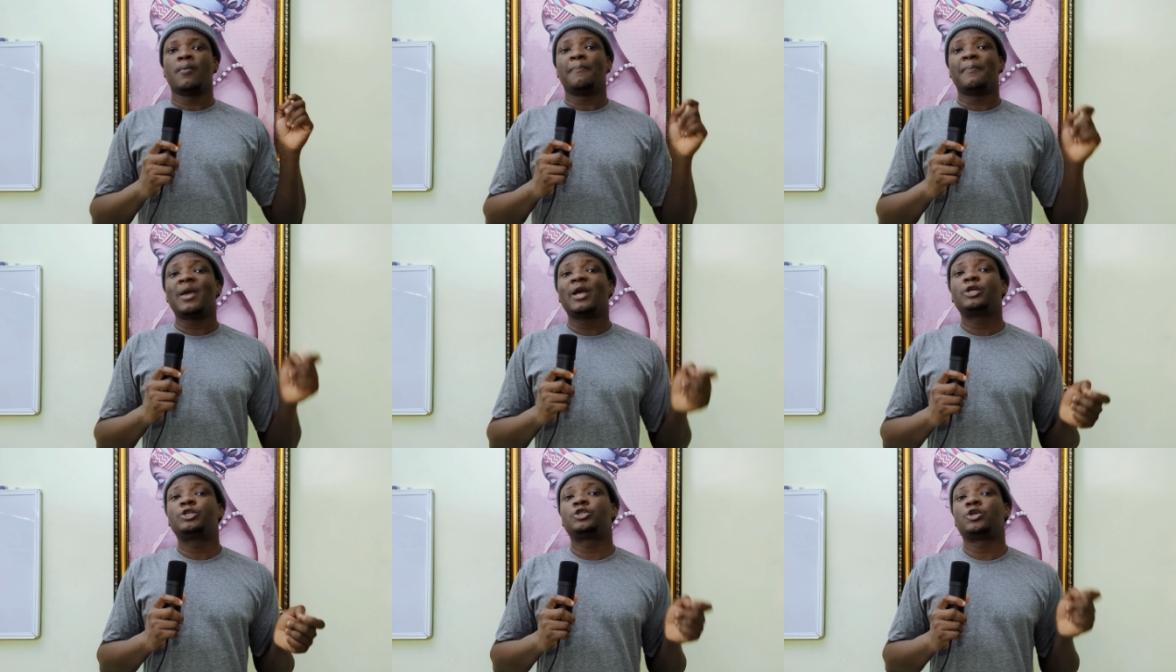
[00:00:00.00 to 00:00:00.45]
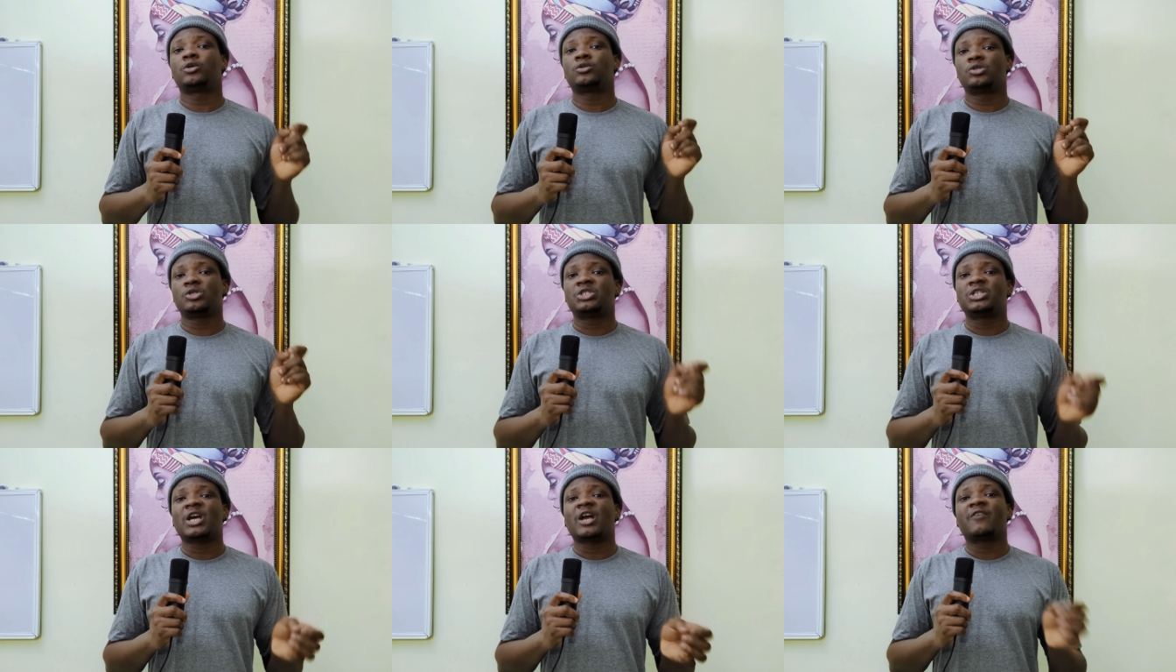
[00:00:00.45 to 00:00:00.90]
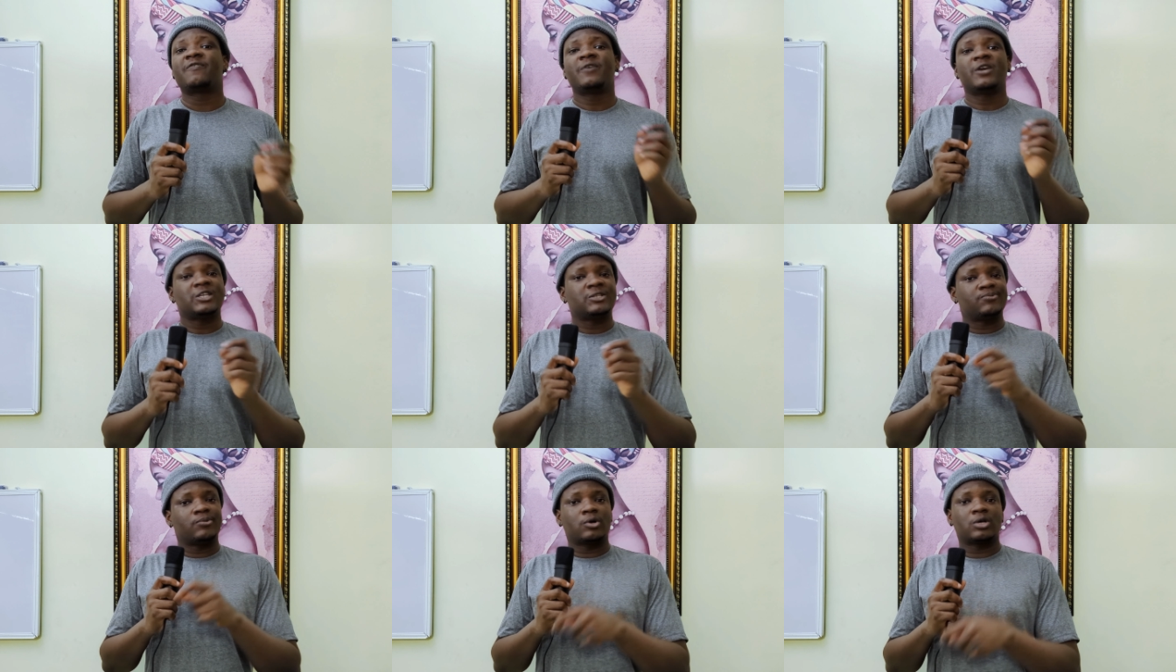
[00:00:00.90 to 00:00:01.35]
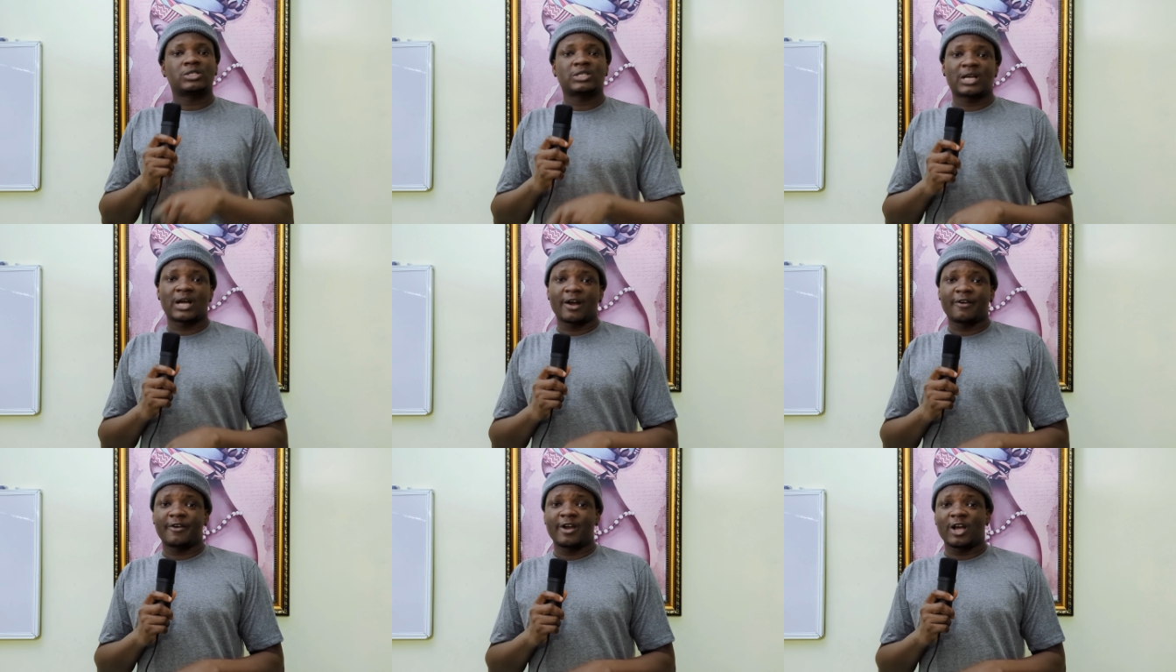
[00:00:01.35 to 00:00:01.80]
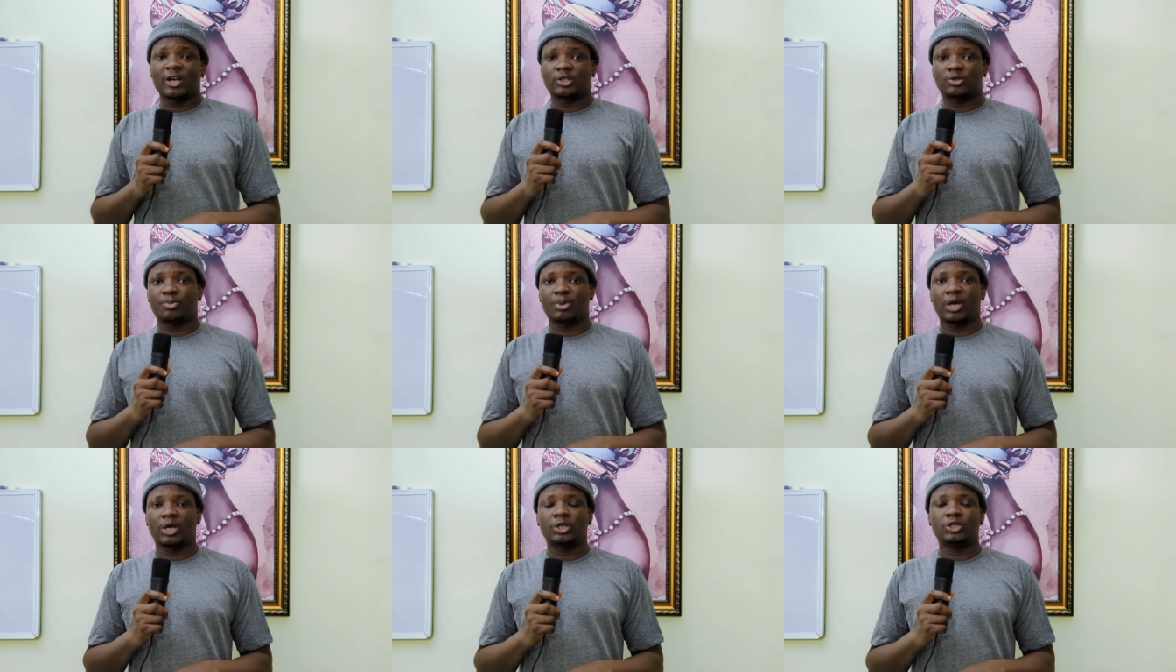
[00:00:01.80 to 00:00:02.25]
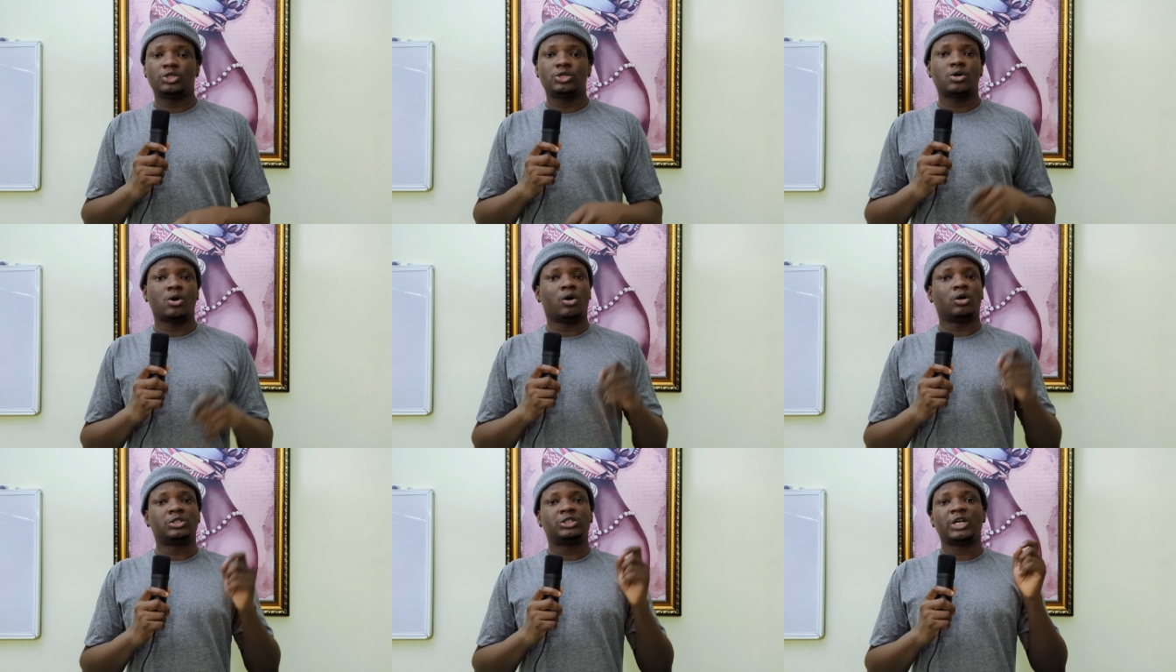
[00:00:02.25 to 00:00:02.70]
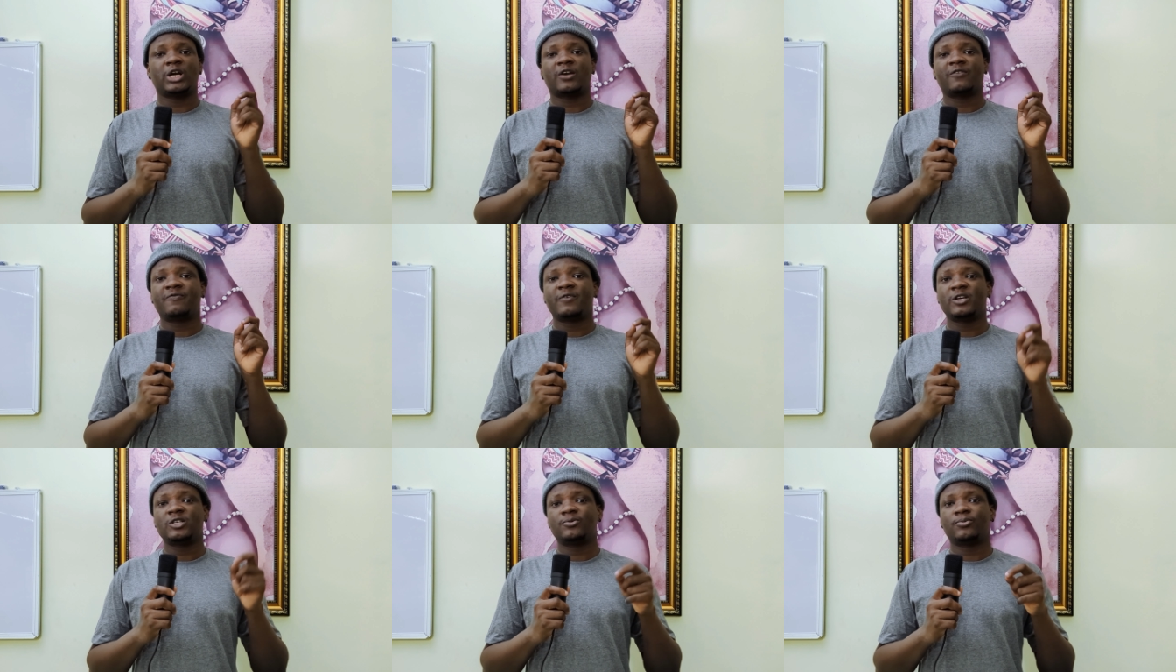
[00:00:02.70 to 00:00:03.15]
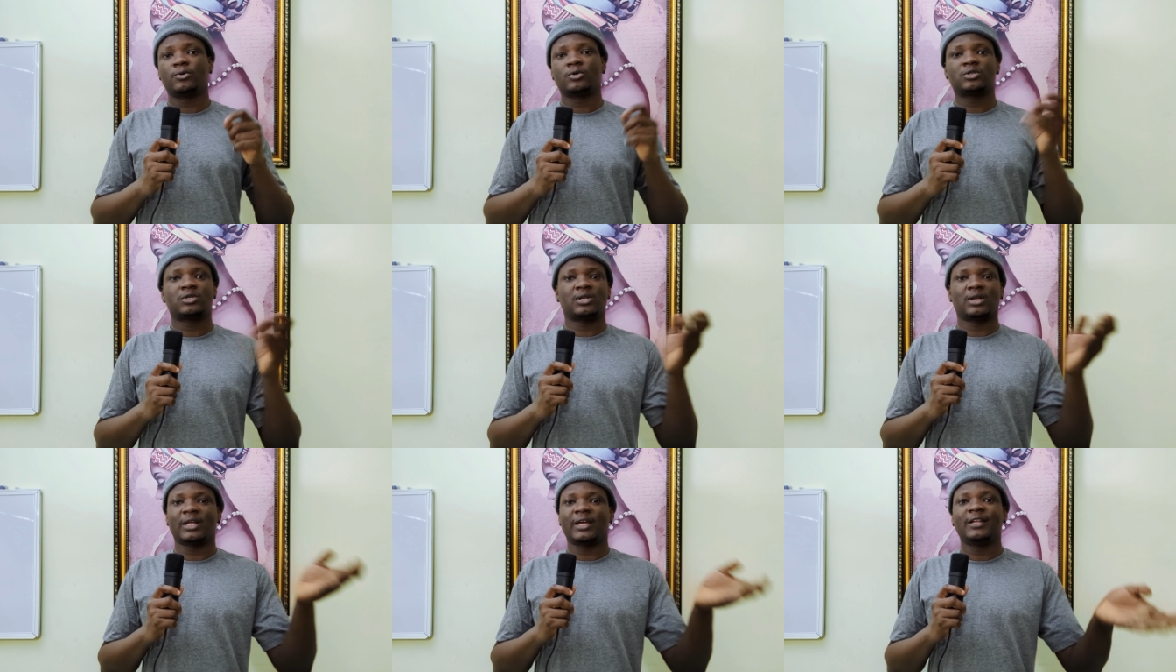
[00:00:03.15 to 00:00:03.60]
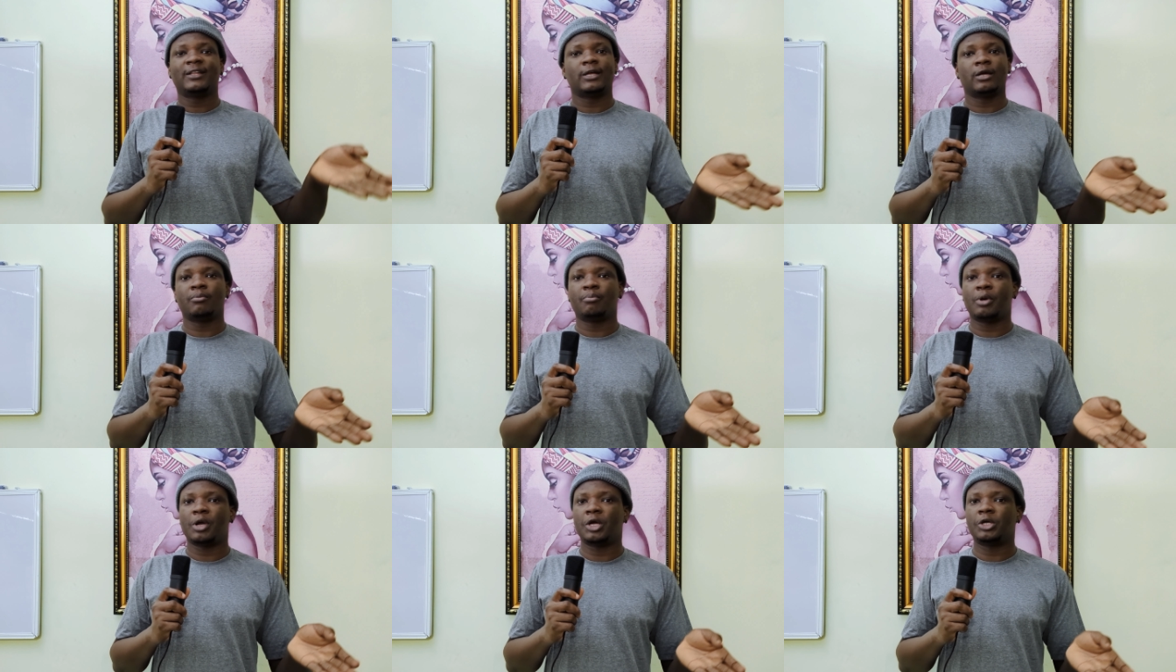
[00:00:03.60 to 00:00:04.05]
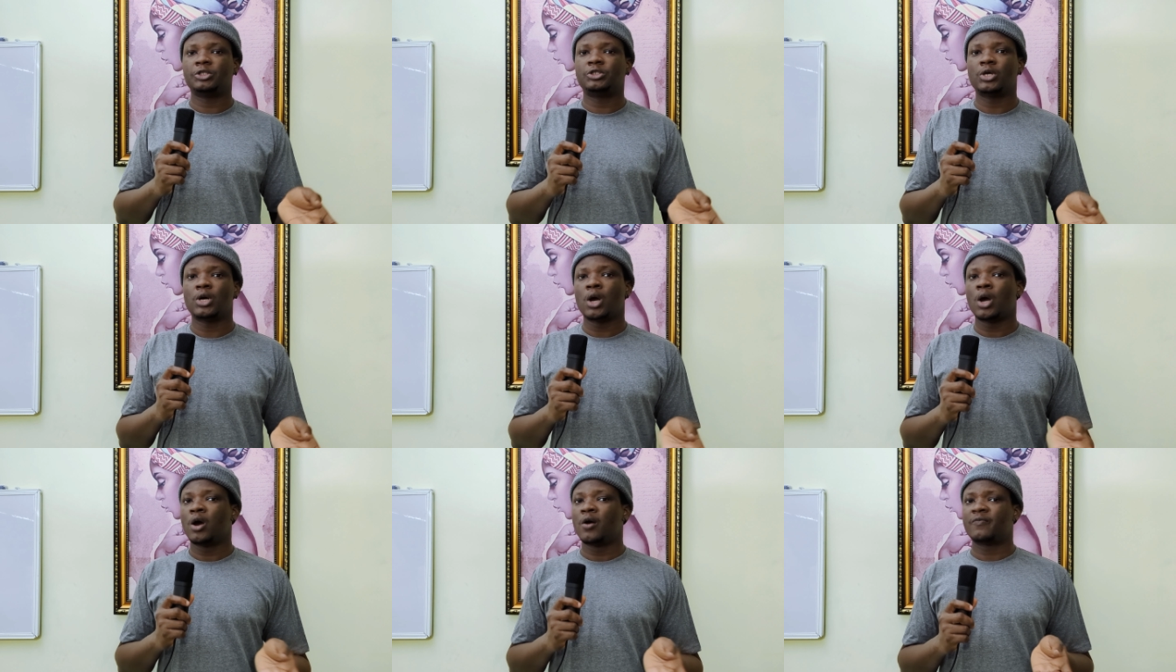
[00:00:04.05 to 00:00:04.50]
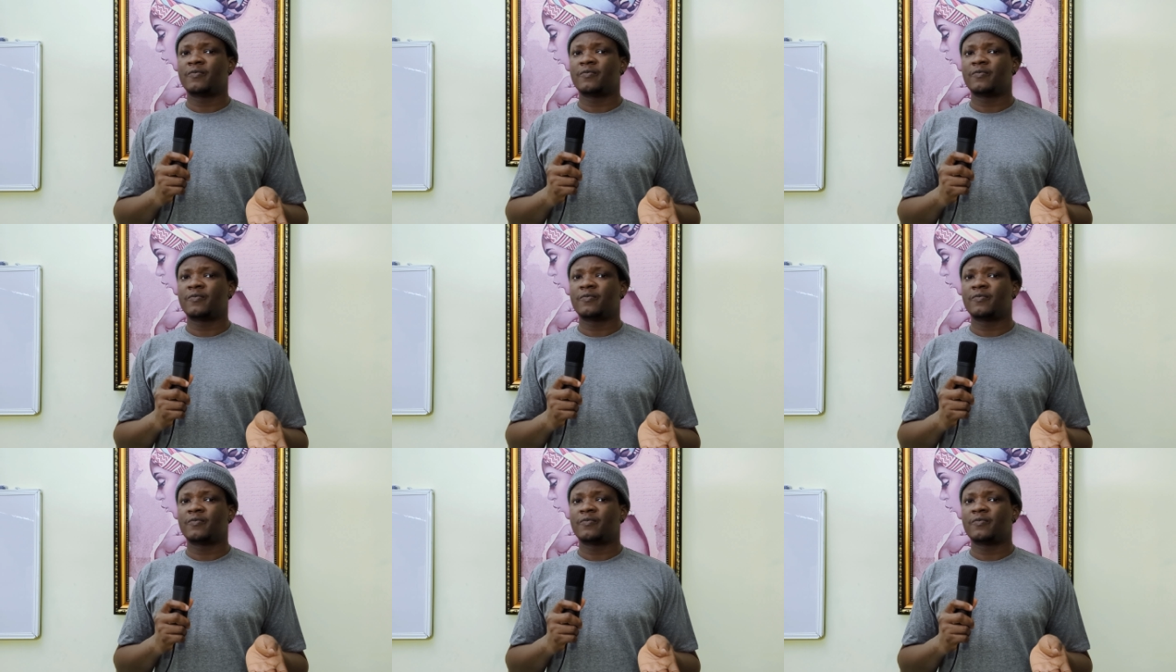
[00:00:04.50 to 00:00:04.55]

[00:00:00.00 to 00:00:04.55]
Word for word: Make sure to check Facebook's careers page or check Facebook's LinkedIn page,